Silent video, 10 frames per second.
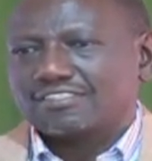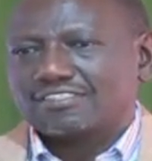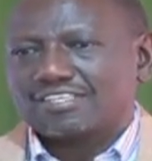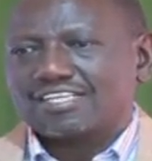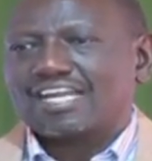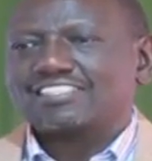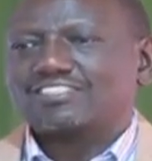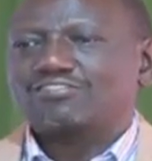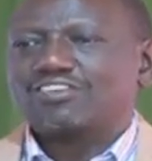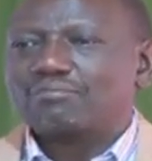The
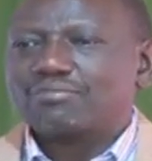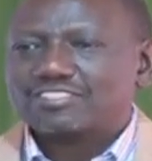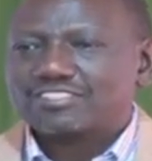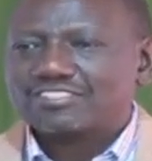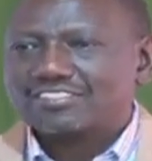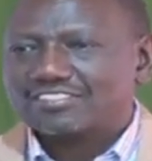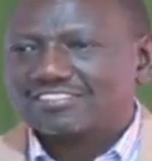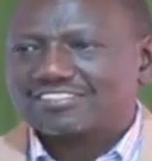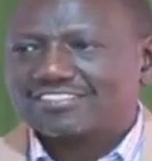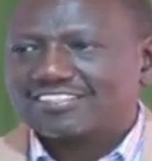reality of numbers,
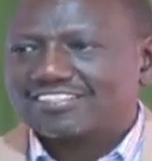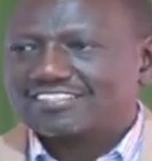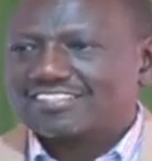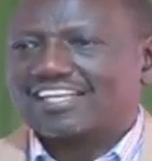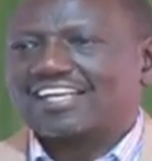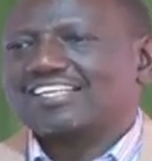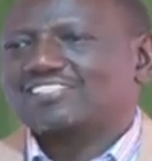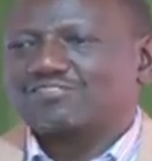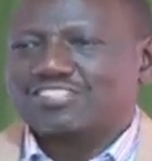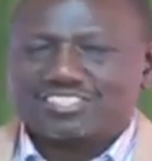the
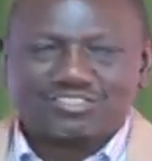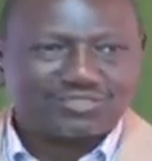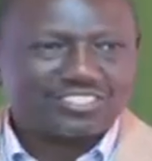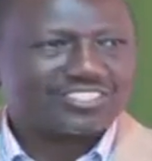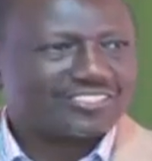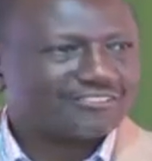reality of the situation.